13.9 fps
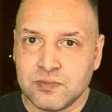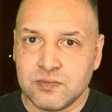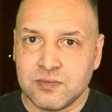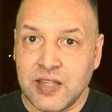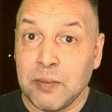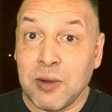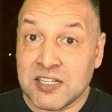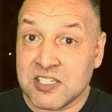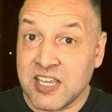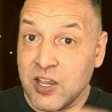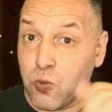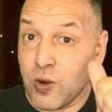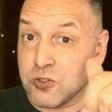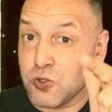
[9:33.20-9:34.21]
They might say
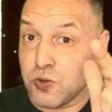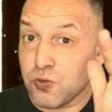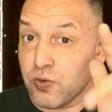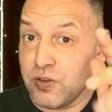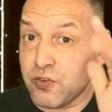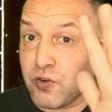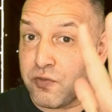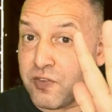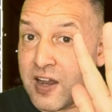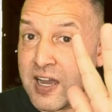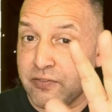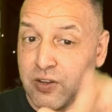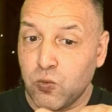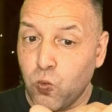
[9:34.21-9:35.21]
1, 2, 3, 4,
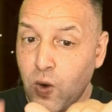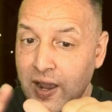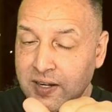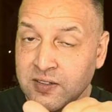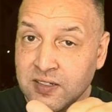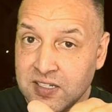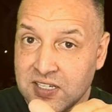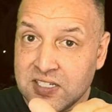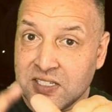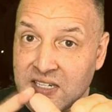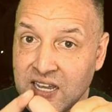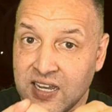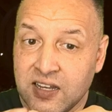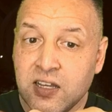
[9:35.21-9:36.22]
5, and 1 is
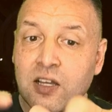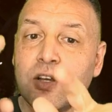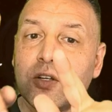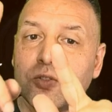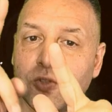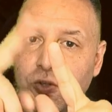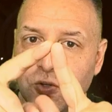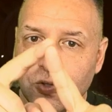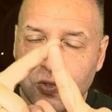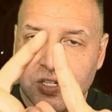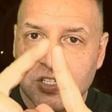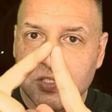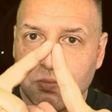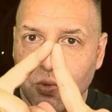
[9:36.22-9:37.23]
Na, 2
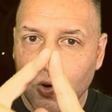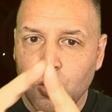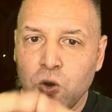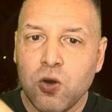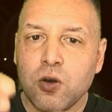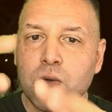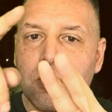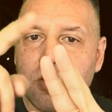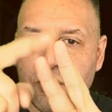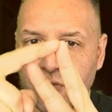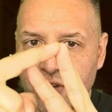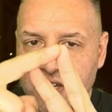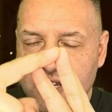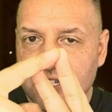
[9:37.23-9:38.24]
is Mo,
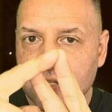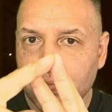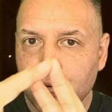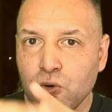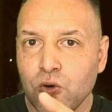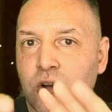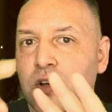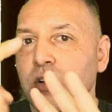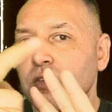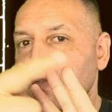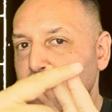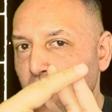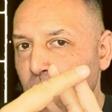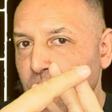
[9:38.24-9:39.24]
3 is Pu,
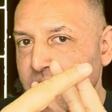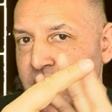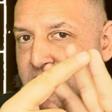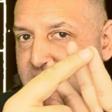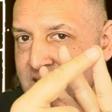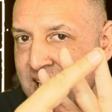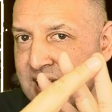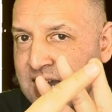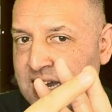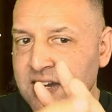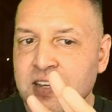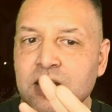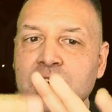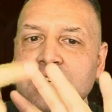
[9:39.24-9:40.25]
4 is Ta,
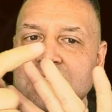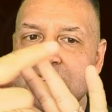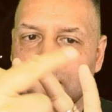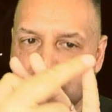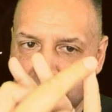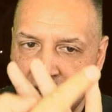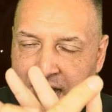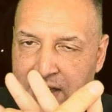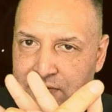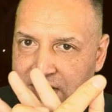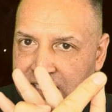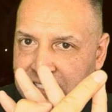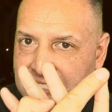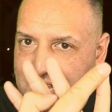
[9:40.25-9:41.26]
5
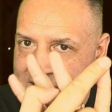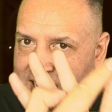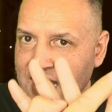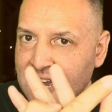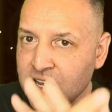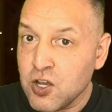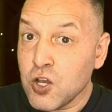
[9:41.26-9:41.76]
is Ya.